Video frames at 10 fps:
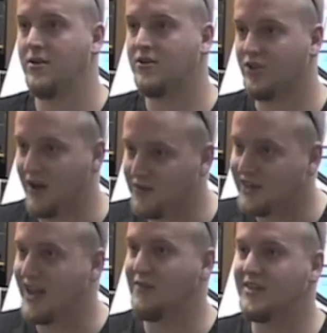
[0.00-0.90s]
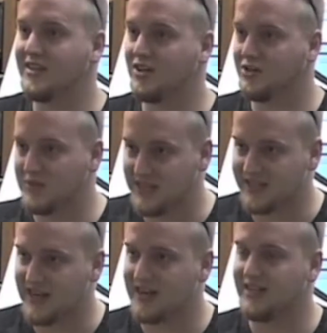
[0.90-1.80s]
so everything starts with the
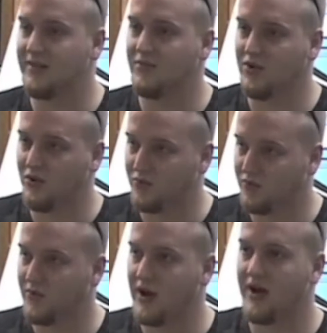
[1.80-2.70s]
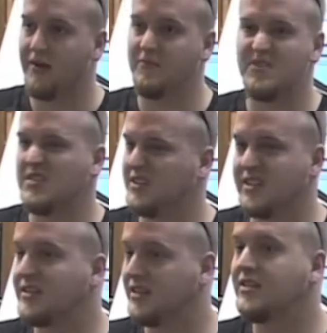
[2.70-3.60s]
exact same little like say
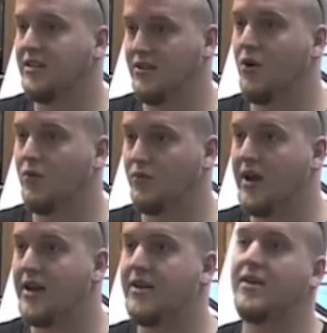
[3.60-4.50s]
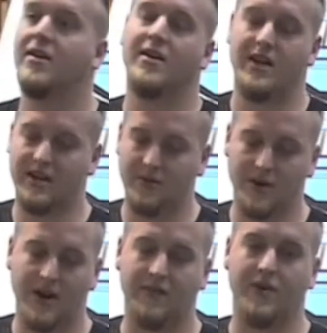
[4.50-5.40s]
16 note rake into
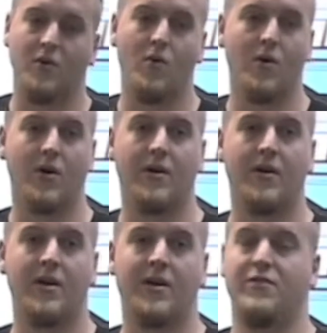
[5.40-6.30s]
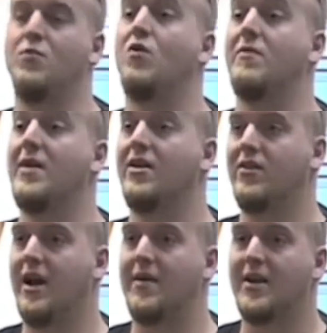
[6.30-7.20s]
whatever. Or if you're more of a metal
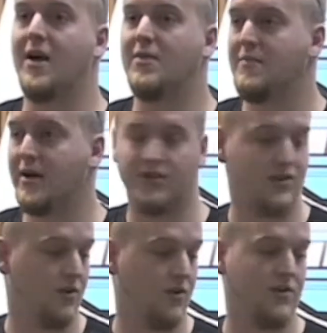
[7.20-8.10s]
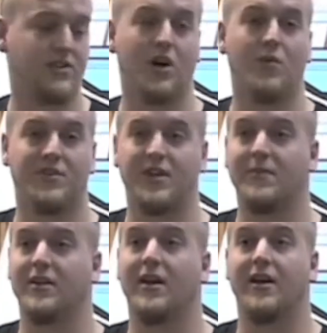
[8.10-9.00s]
guy, how many metal solos start with
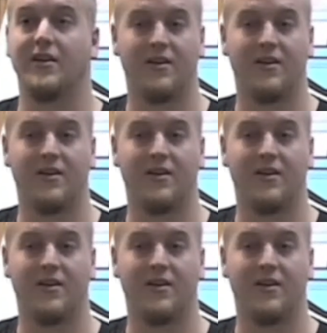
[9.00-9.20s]
something like